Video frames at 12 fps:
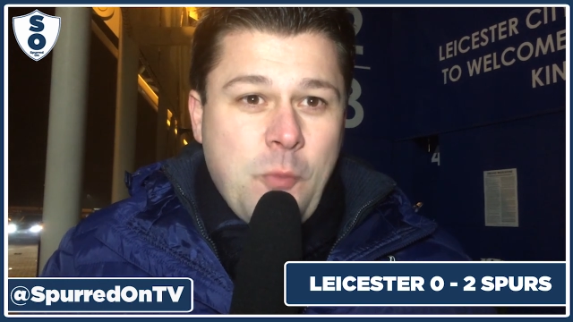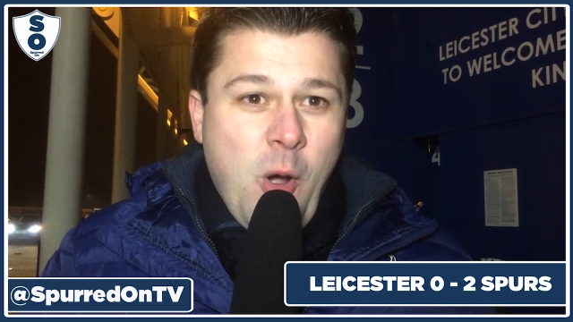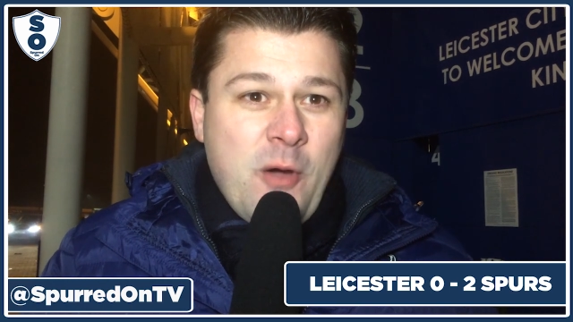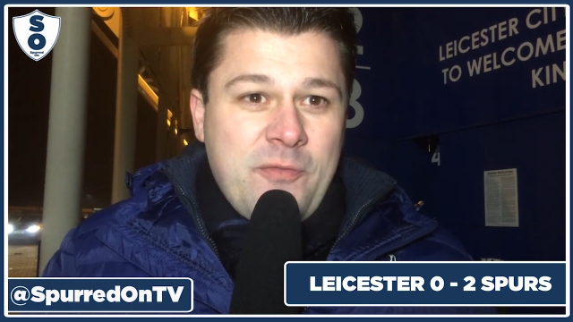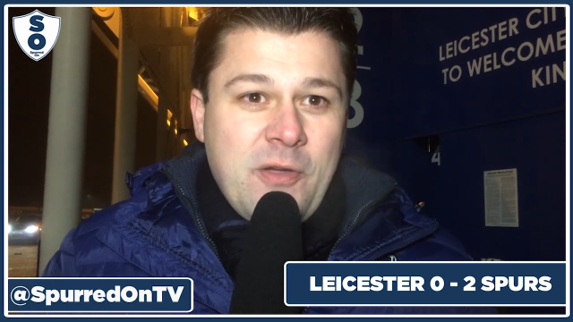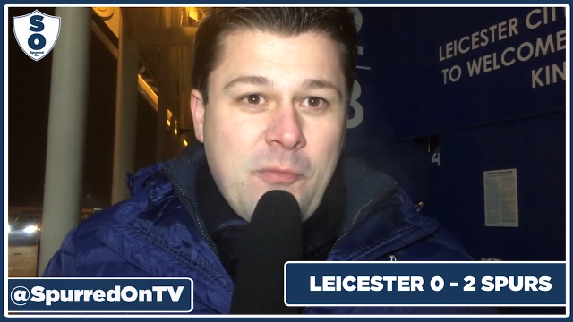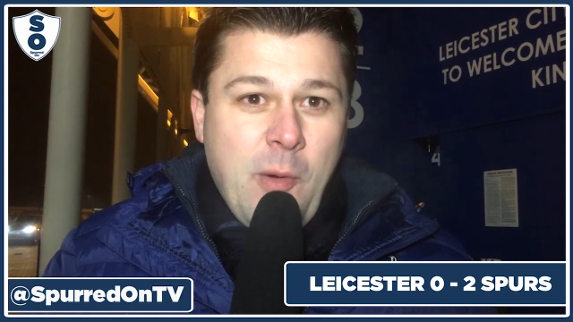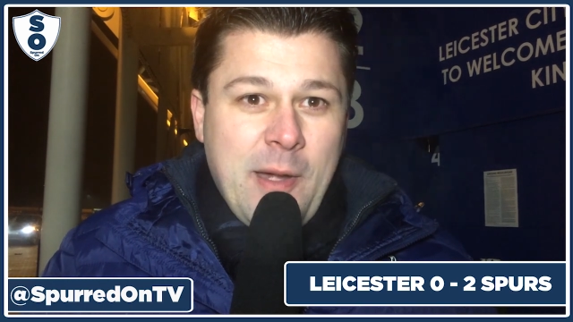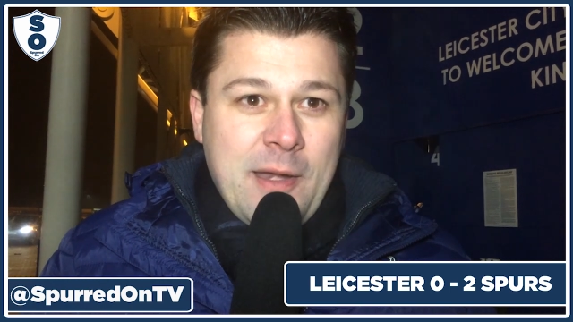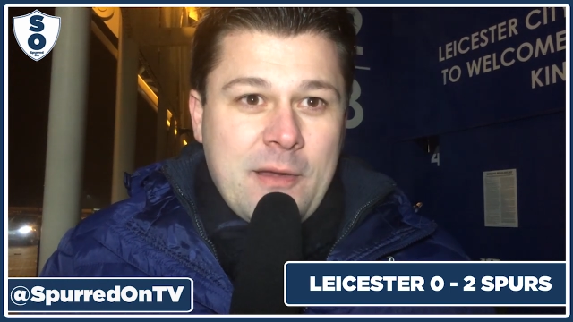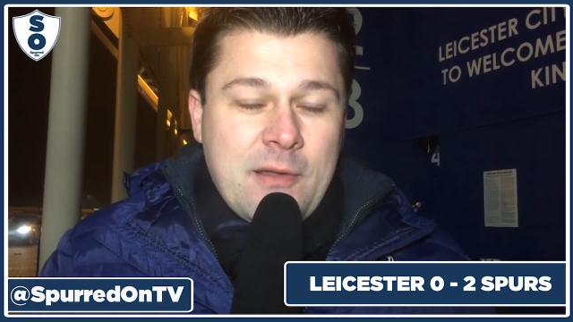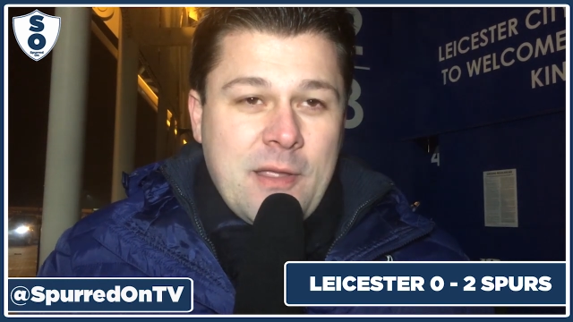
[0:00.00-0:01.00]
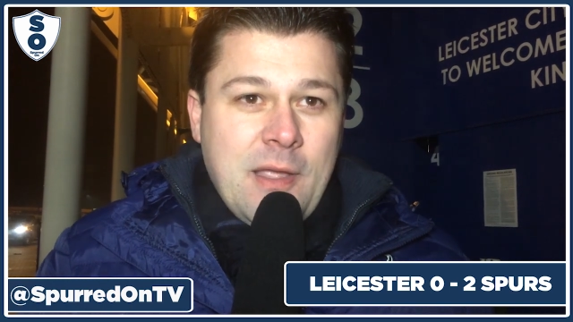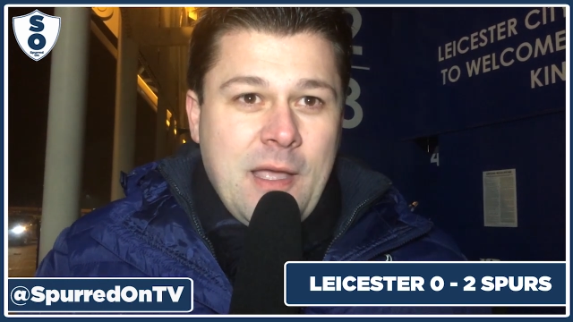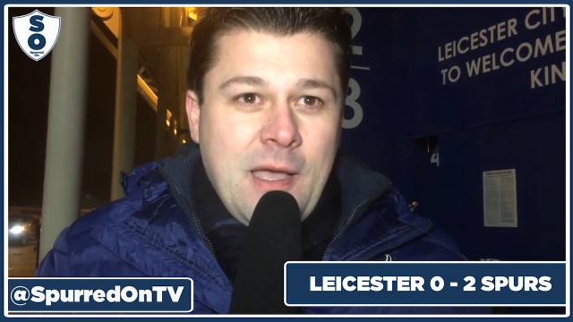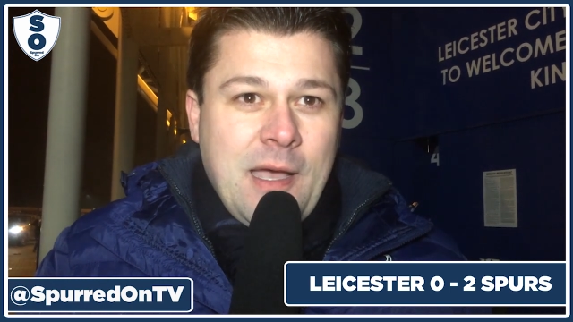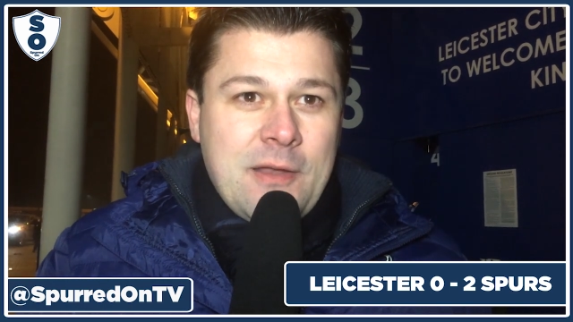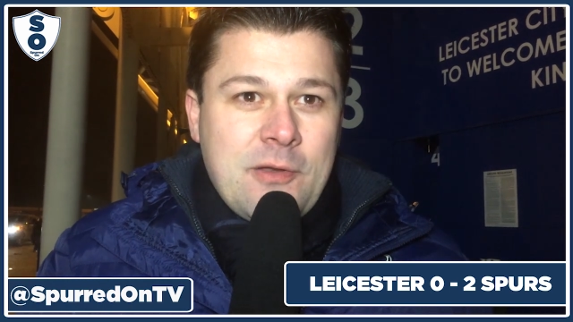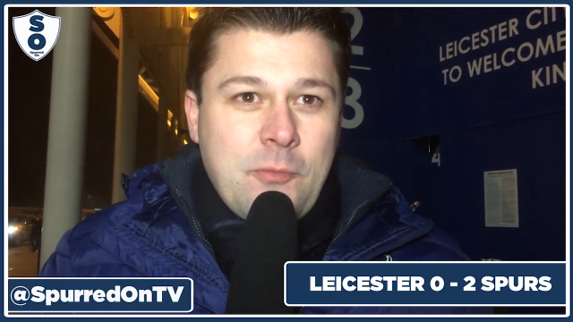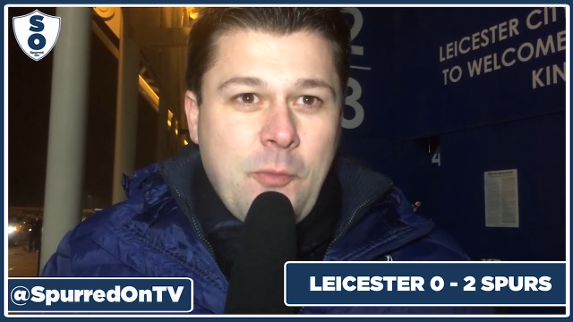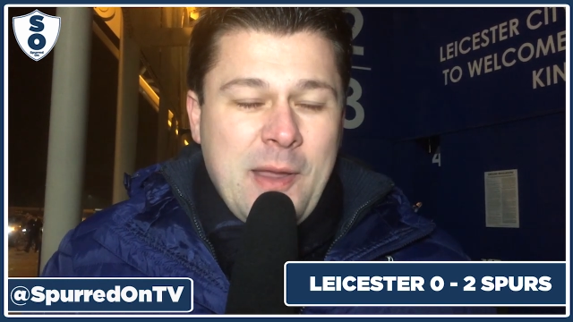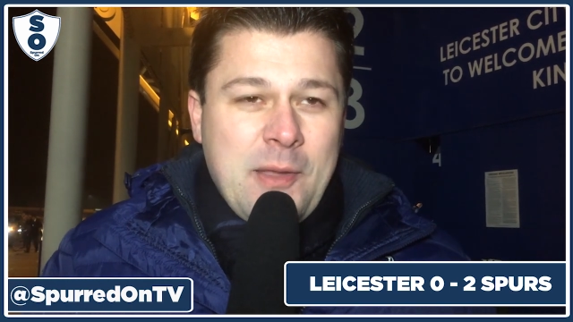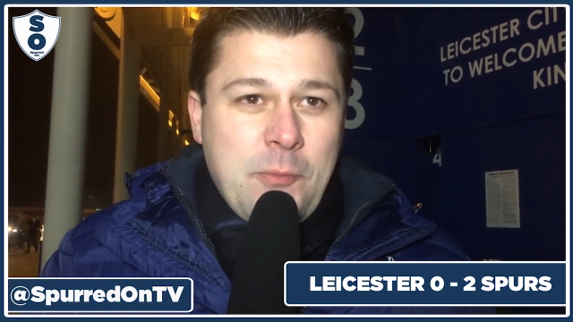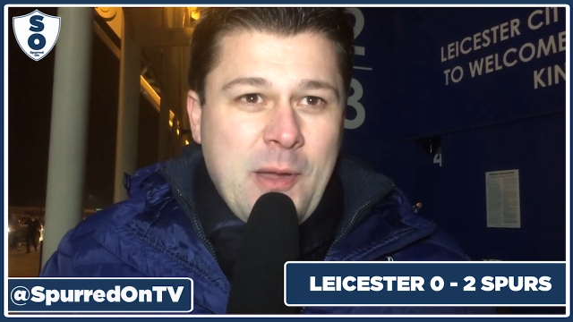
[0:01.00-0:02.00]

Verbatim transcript: worthy of winning. And we,